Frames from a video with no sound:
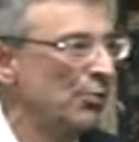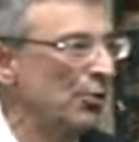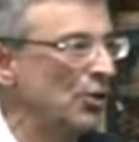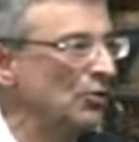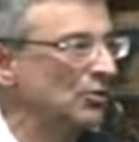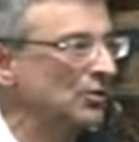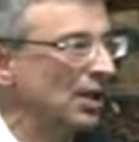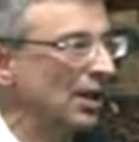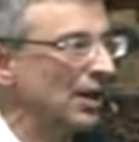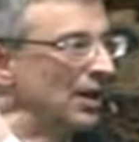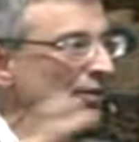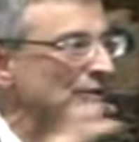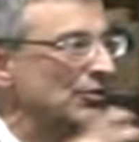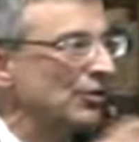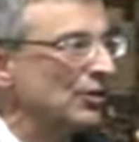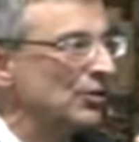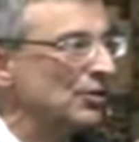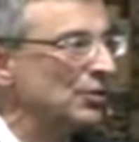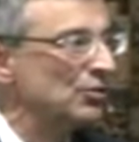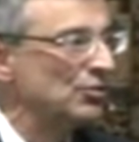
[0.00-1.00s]

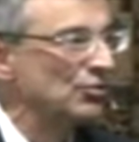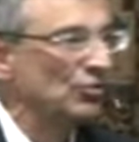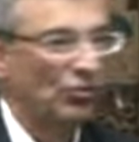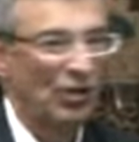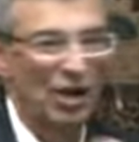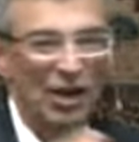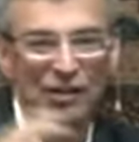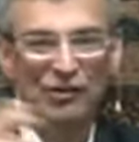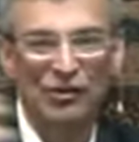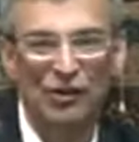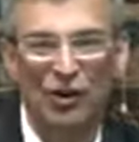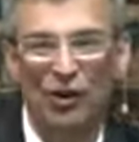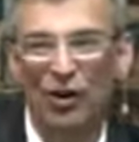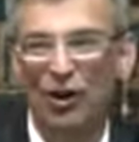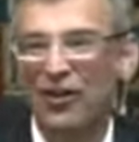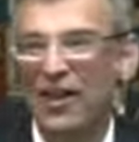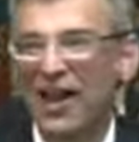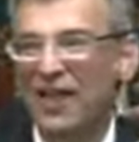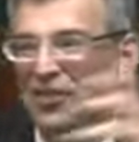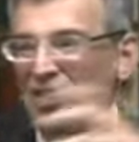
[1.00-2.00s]
protons and neutrons and
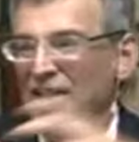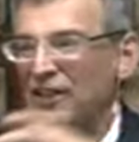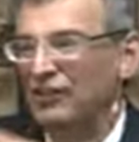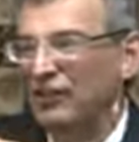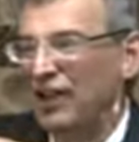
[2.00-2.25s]
all that.